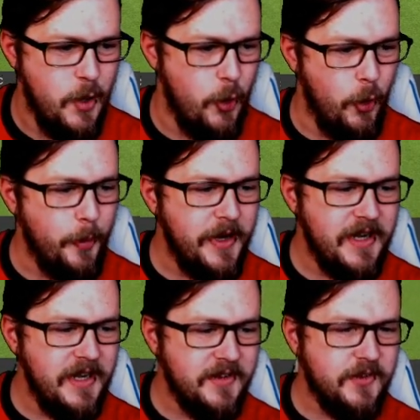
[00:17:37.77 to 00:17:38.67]
Nobody
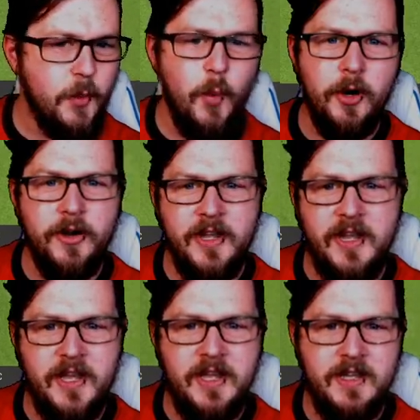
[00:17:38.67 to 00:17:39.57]
needs to worry.
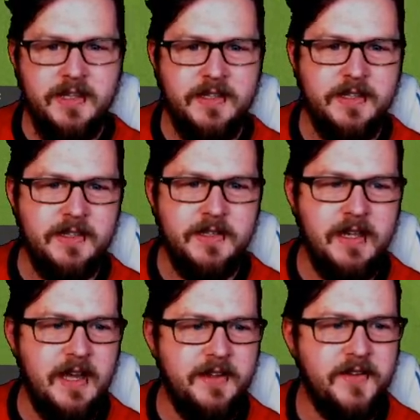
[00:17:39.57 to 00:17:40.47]

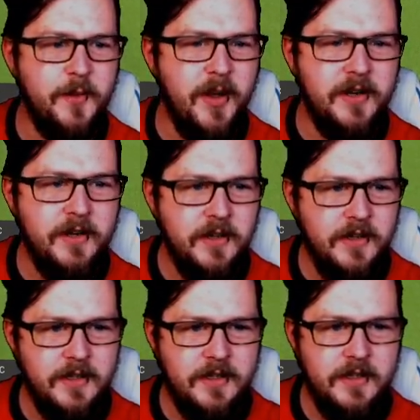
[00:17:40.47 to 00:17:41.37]
Simon
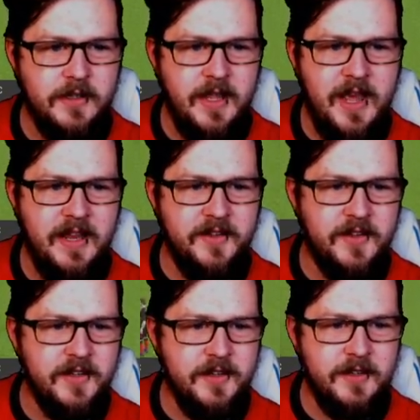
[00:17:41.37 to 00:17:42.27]
heads
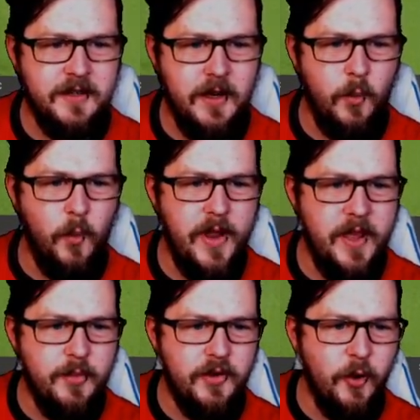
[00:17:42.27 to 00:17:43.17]
it away,
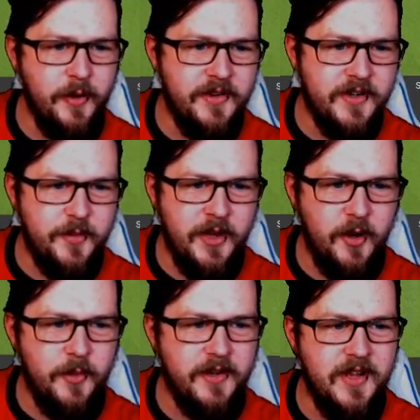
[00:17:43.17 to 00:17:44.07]
but nobody's there to pick it
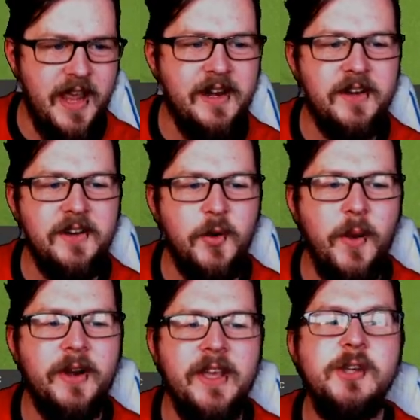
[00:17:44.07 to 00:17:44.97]
up because he headed it to
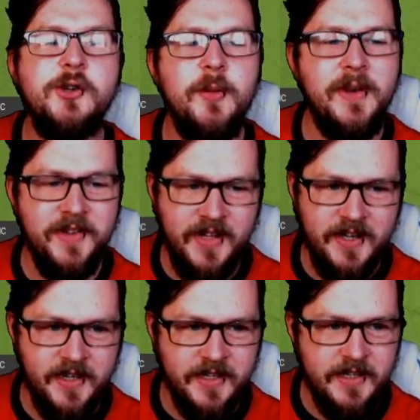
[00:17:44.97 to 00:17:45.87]
where he should have been
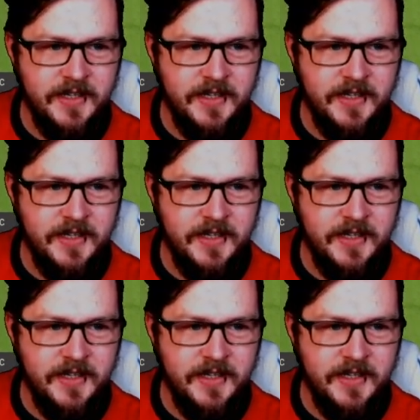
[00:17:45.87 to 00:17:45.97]
standing.